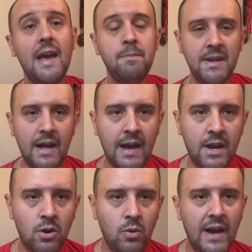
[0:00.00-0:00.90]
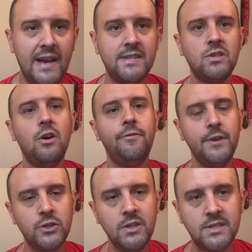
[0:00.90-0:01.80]
Edmund Addo has
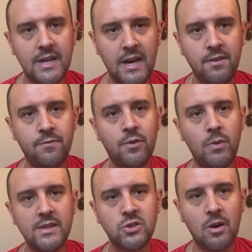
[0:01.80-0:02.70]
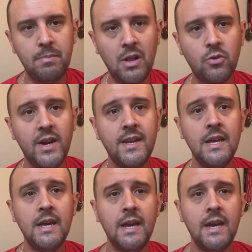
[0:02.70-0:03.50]
officially signed for Red Star Belgrade.